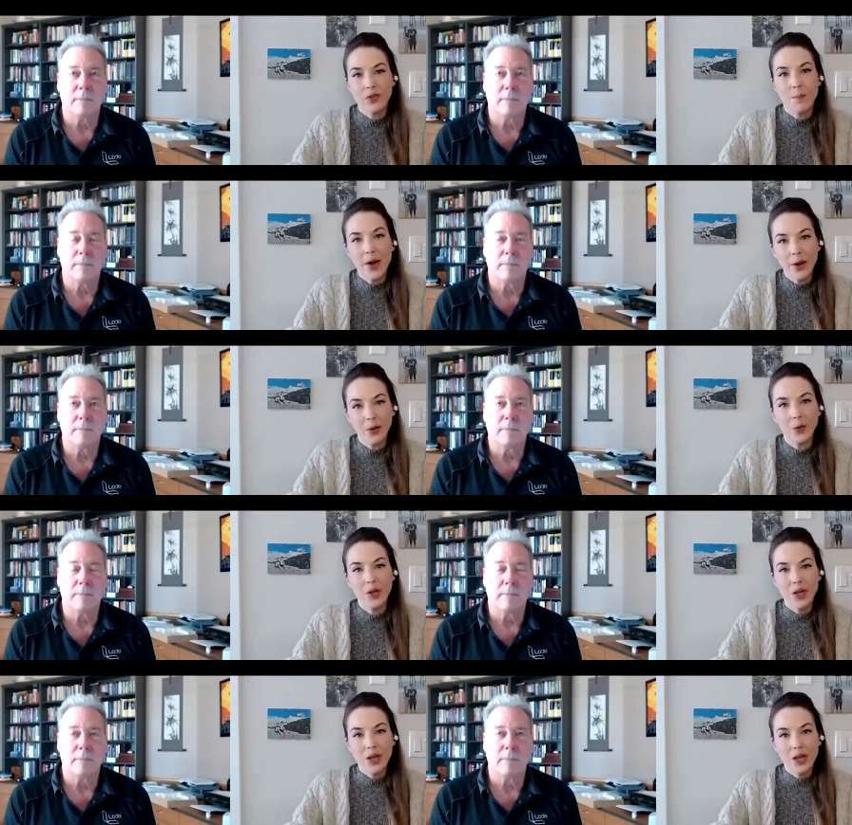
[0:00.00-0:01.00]
Speaker 1: the metal
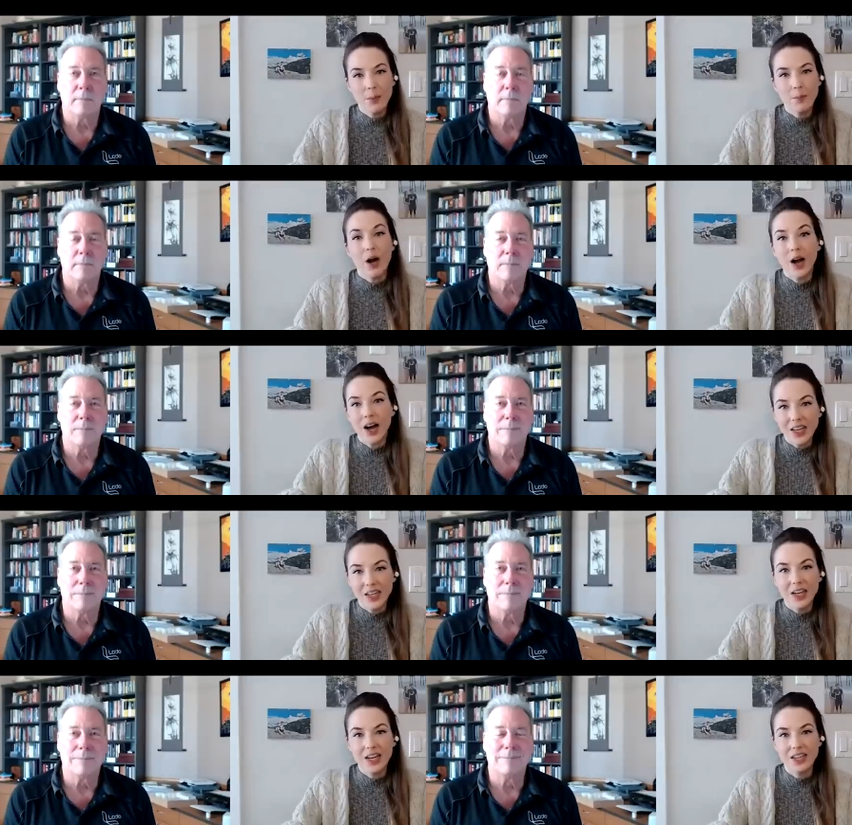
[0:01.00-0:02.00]
behind
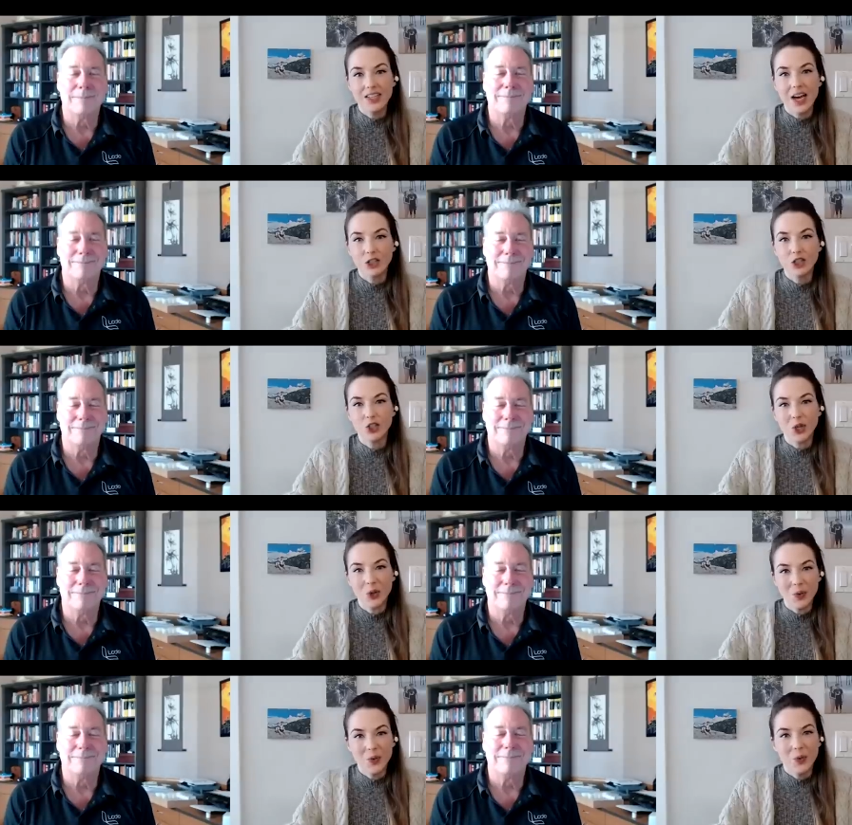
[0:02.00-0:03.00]
it is
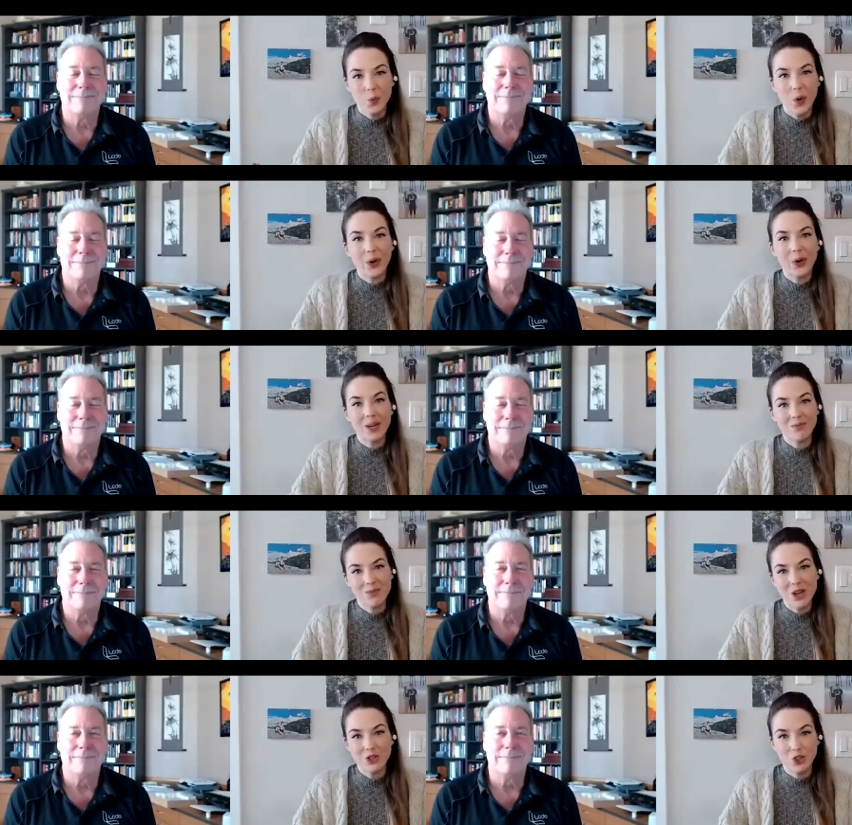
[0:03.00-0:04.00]
actually where
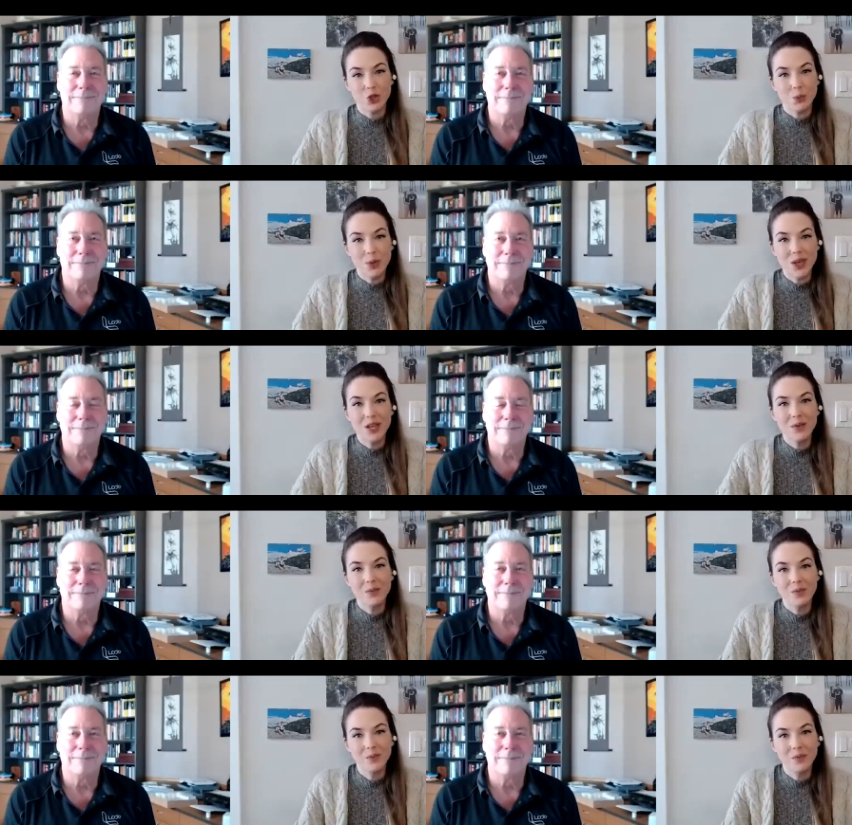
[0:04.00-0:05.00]
it, should be?
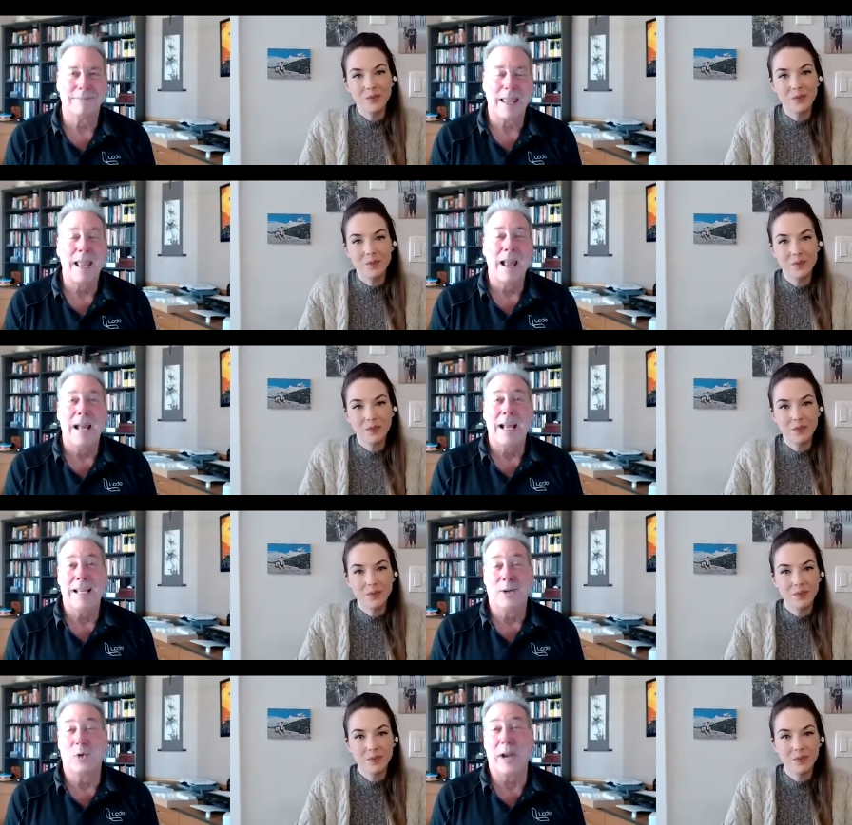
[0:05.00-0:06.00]

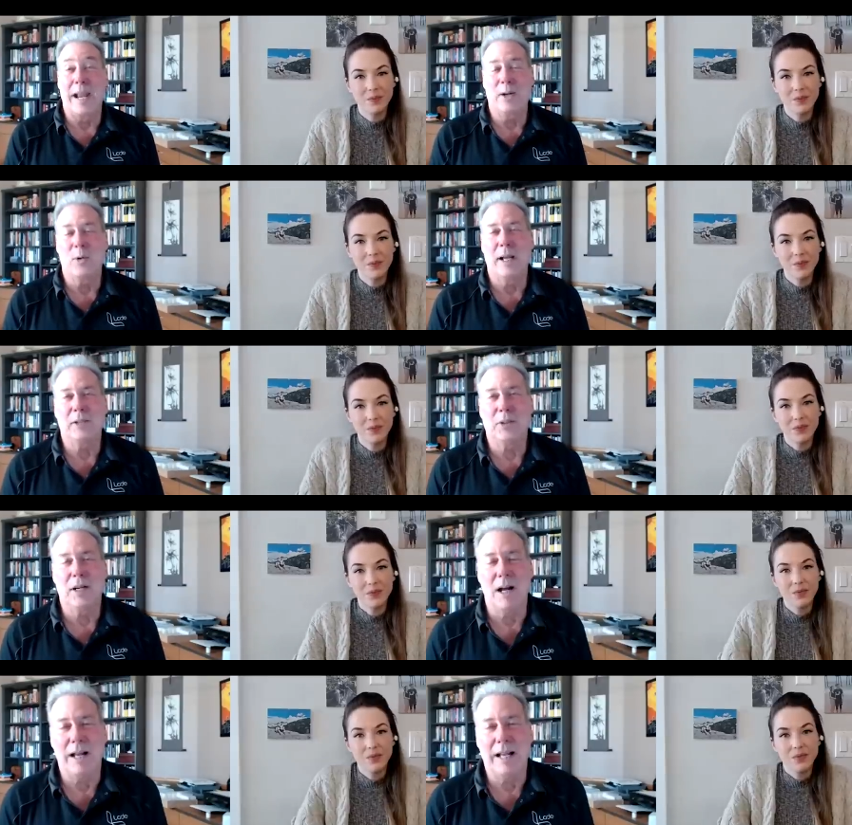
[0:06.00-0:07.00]
Speaker 2: Great question.
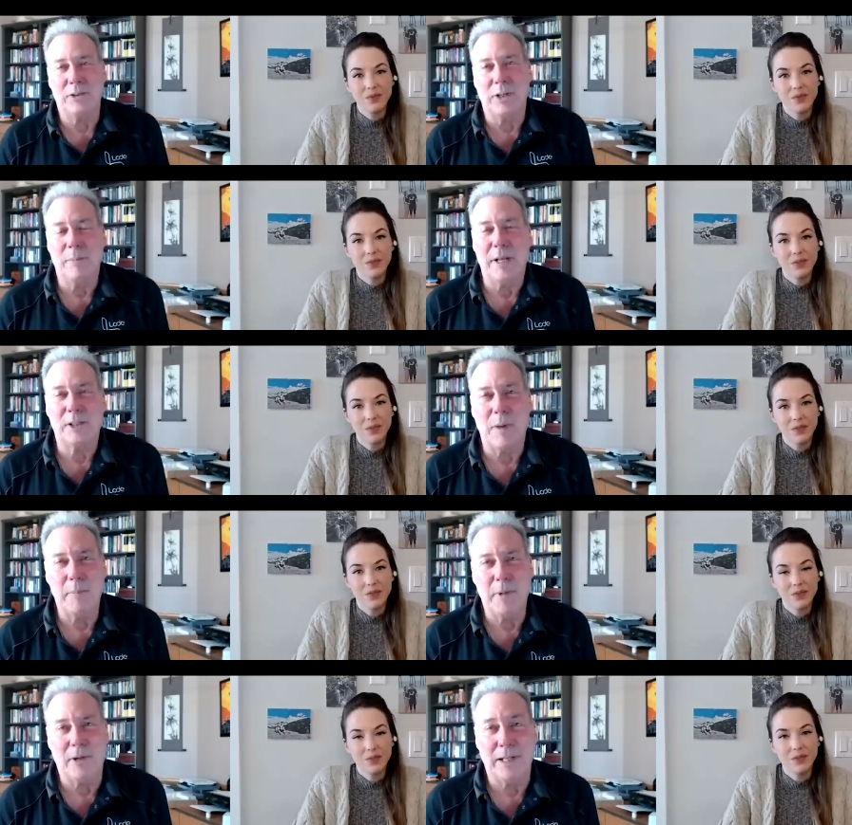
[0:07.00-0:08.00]
I'll answer to the best of my
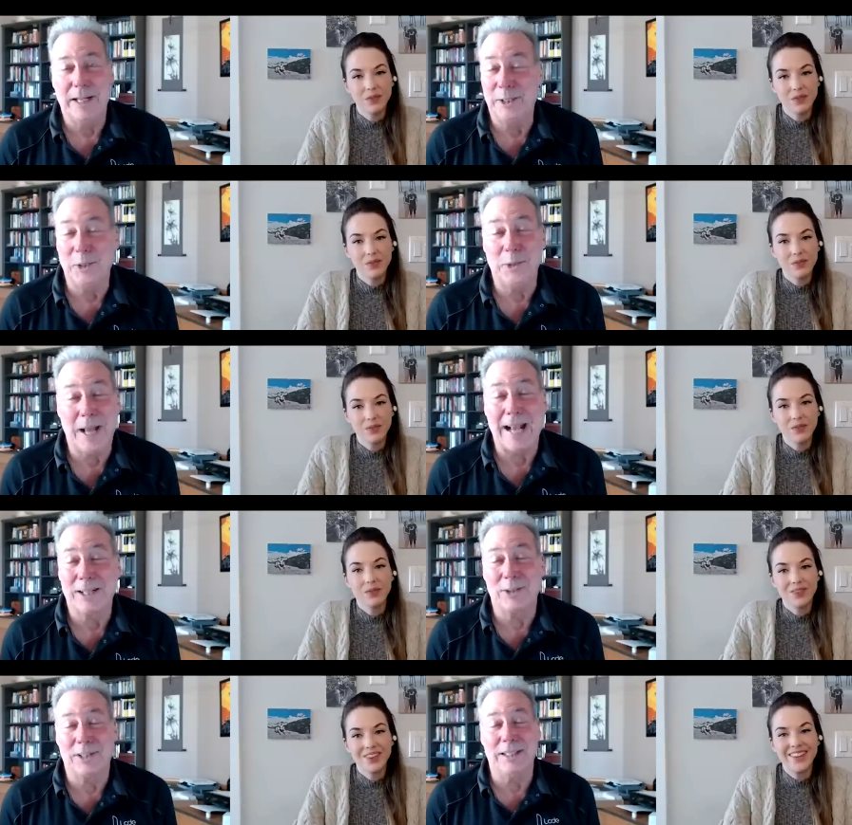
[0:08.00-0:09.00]
ability. I do
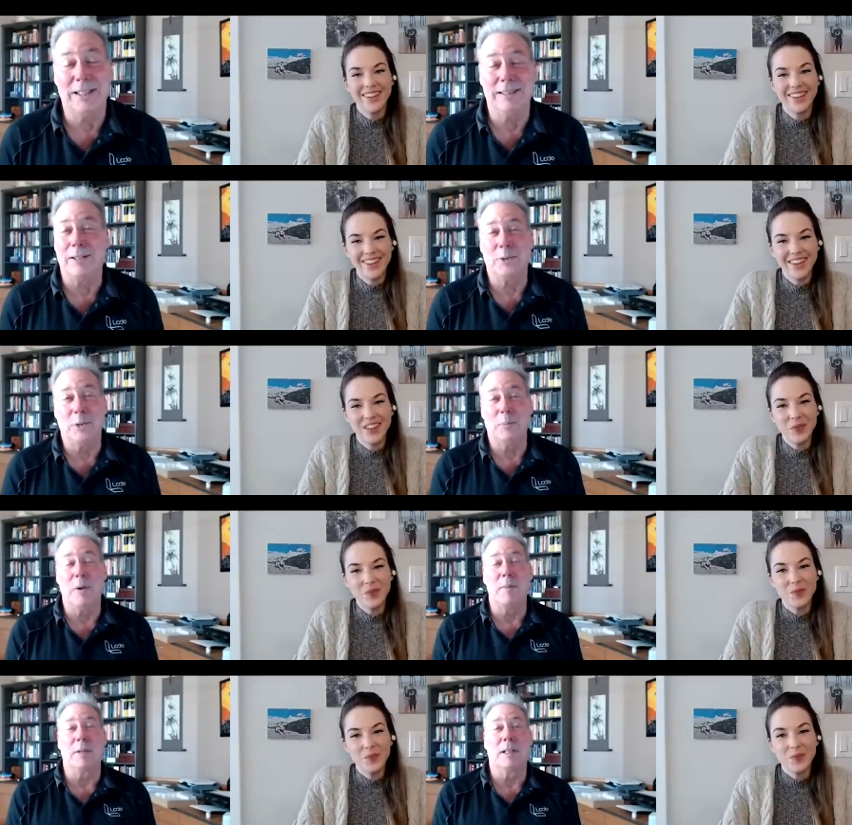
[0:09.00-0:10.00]
actually, I'll do it
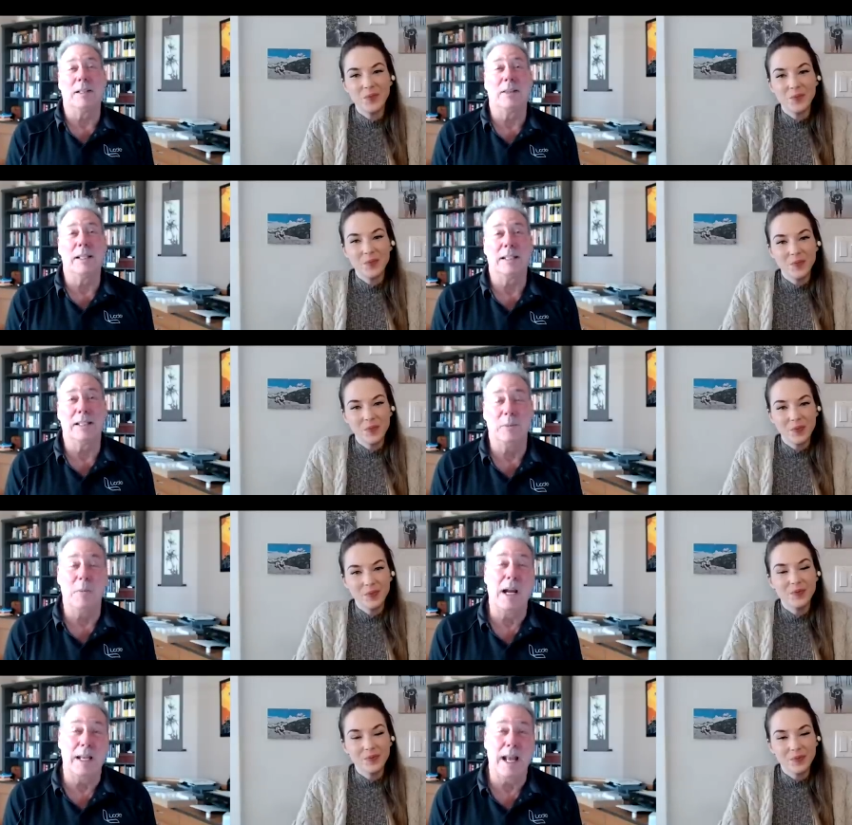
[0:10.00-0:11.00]
publicly, think that you
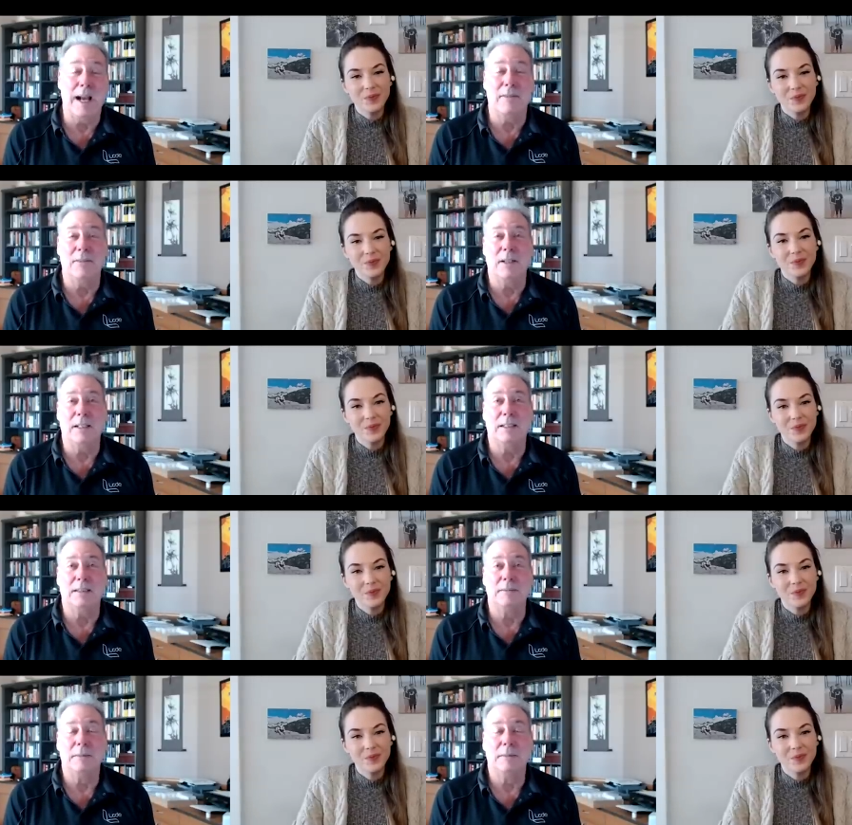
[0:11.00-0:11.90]
might have, uh,